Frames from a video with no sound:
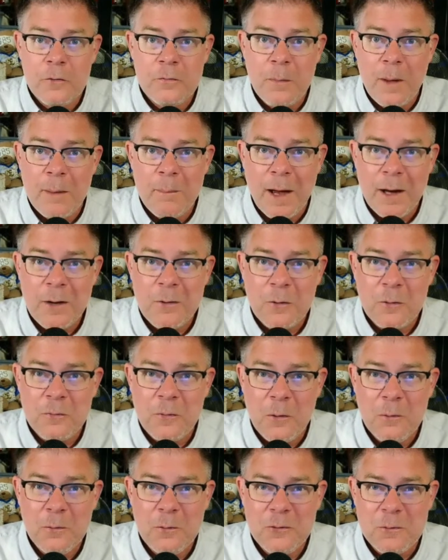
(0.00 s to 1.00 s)
my
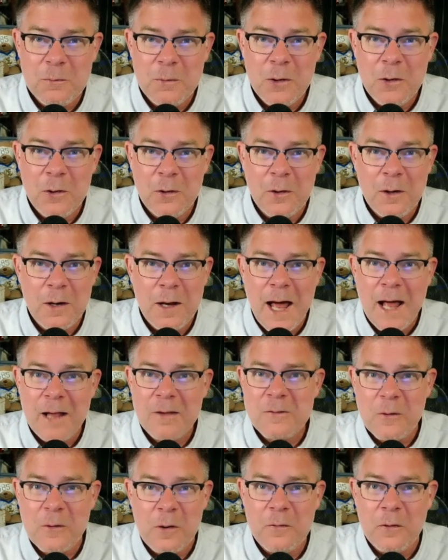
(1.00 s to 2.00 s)
microphone was muted or not,
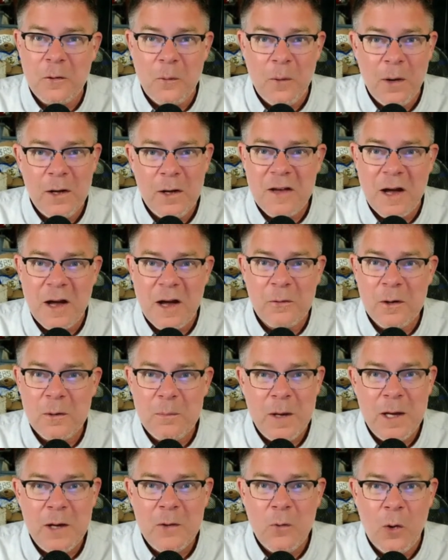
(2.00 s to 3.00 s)
so if it was, I'll
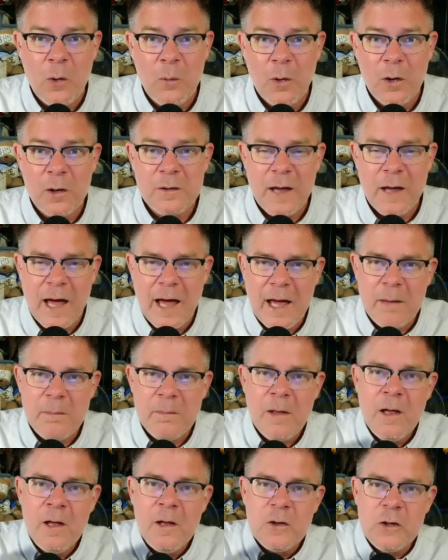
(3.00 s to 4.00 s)
repeat one more time.
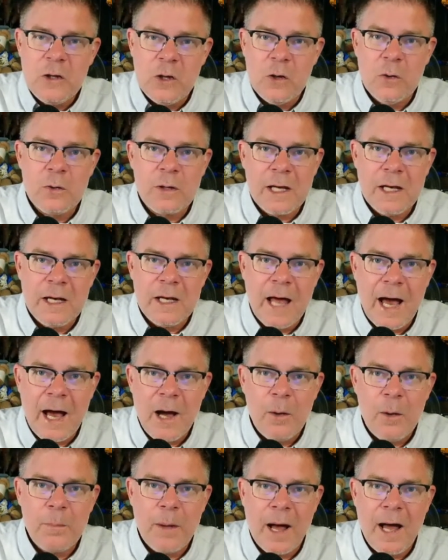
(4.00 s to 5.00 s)
You can
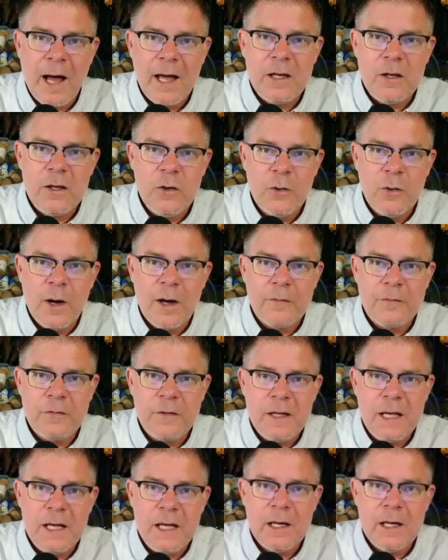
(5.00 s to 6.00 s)
now buy
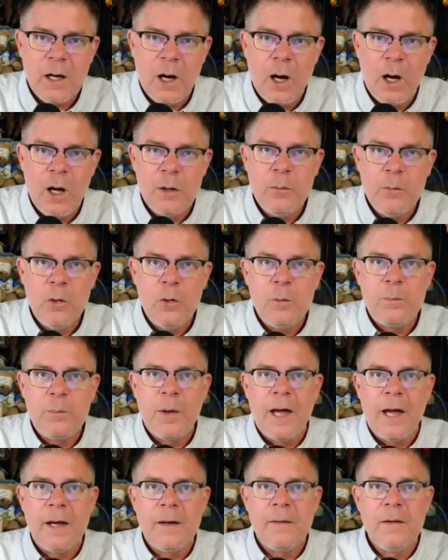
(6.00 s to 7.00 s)
UFD on
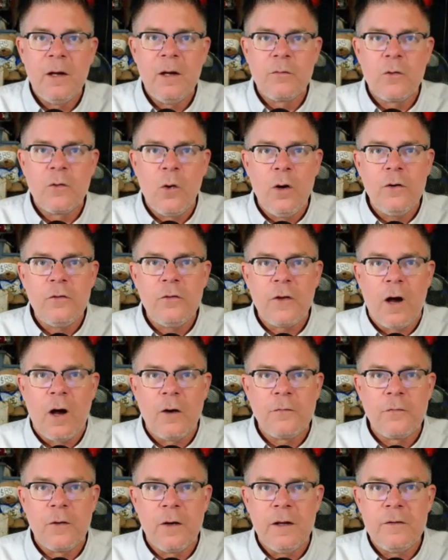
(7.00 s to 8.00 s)
MoonPay. And of course, our
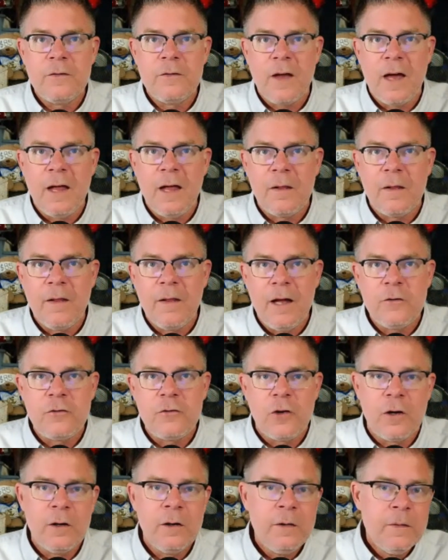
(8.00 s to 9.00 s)
friends at
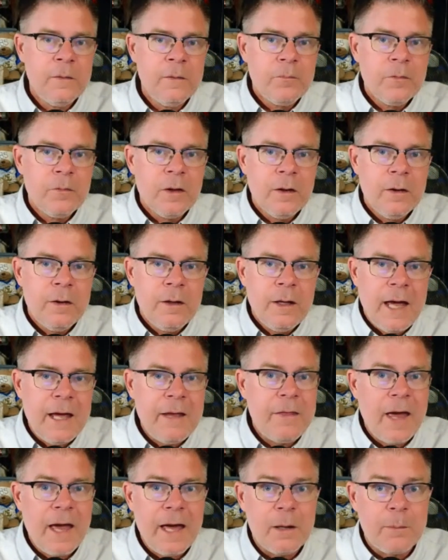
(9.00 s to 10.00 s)
Ledger, hey,
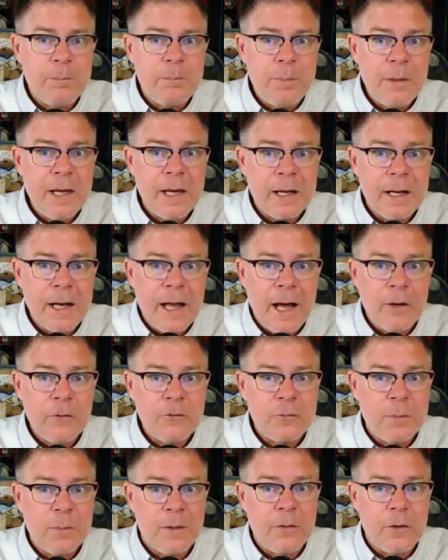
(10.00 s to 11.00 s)
they had a big
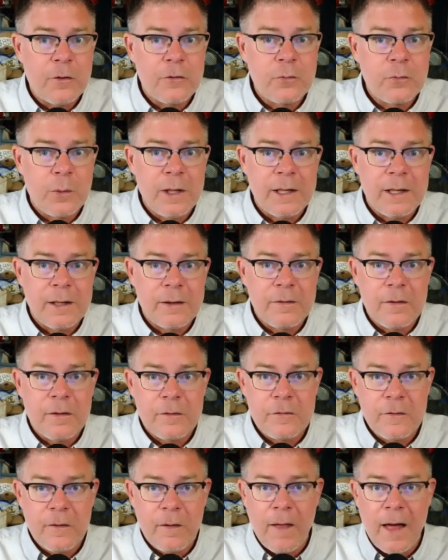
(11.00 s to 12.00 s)
announcement this week at the
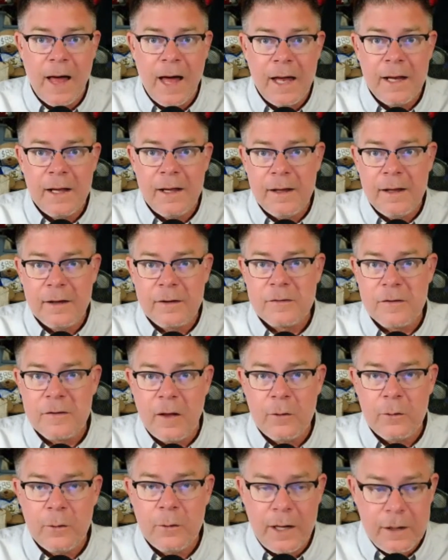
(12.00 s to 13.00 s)
Solana
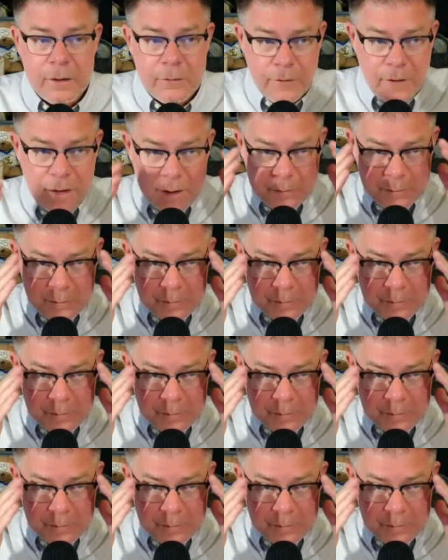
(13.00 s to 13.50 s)
Accelerate event.